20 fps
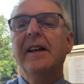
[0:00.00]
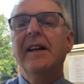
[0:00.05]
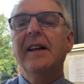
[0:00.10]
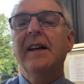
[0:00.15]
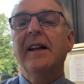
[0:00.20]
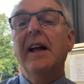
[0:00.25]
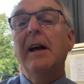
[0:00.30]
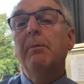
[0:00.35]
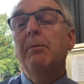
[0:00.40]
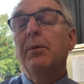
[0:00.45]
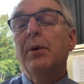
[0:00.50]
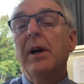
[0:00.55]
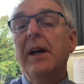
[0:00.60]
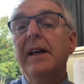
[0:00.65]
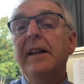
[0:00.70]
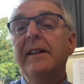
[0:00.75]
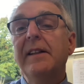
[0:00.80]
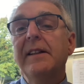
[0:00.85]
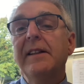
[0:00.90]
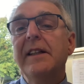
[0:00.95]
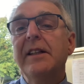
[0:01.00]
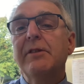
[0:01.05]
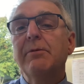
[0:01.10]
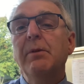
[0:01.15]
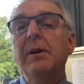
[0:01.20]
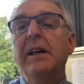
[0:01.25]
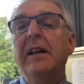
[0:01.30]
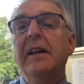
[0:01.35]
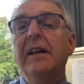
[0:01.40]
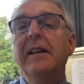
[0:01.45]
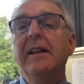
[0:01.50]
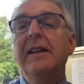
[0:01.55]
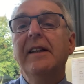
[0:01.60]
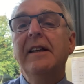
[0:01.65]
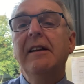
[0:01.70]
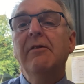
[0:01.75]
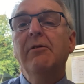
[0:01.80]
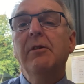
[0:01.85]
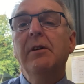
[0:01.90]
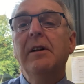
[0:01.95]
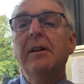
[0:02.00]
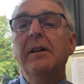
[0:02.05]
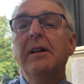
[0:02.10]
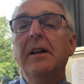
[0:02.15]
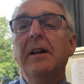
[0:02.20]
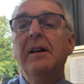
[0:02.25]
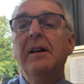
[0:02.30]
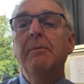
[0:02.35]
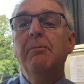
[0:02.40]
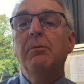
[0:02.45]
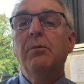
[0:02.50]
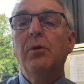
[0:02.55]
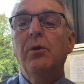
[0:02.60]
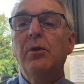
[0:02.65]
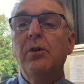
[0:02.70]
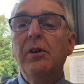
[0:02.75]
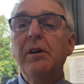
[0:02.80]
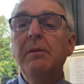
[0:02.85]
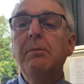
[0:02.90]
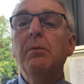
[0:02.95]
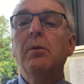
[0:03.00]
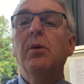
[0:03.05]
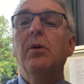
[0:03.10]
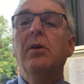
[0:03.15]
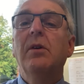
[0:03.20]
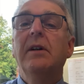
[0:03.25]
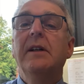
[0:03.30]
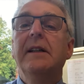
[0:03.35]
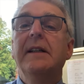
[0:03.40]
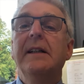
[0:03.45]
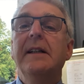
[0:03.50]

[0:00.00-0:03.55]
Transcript: And I pray that this week you will more and more